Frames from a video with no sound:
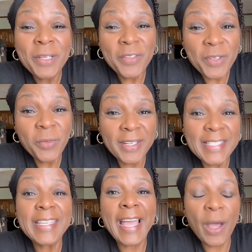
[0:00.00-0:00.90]
But if you
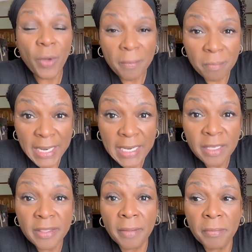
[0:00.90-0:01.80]
want to see how I
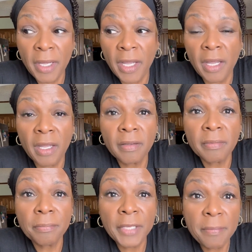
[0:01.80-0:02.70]
made the
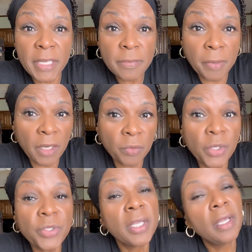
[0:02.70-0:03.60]
plant-based pot
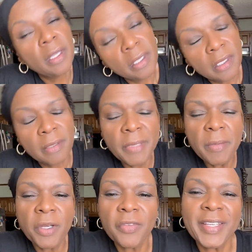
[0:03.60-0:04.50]
roast,
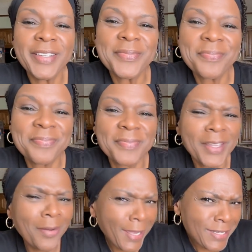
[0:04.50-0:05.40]
meet me over there.
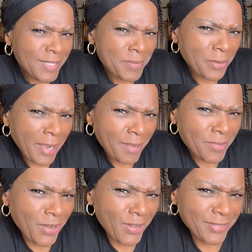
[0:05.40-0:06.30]
Go ahead and
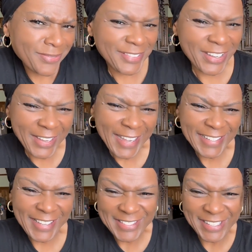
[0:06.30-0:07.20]
subscribe, y'all.
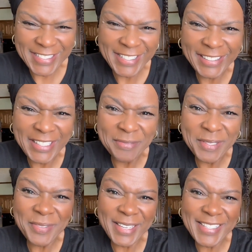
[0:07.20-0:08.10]
Okay? I'll talk to y'all later.
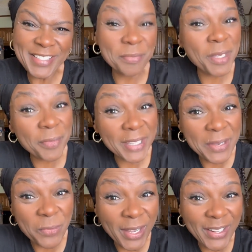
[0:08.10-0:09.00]
Be blessed. Remember,
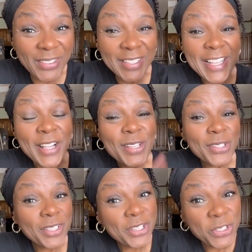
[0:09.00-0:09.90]
eat well
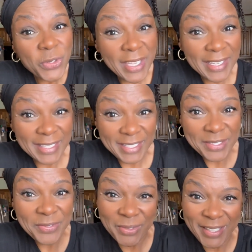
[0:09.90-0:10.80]
so that you can
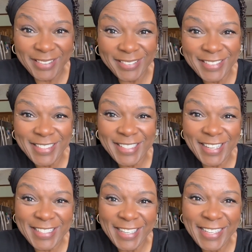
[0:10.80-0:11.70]
live well.
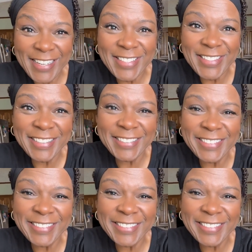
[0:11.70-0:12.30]
Talk to y'all later.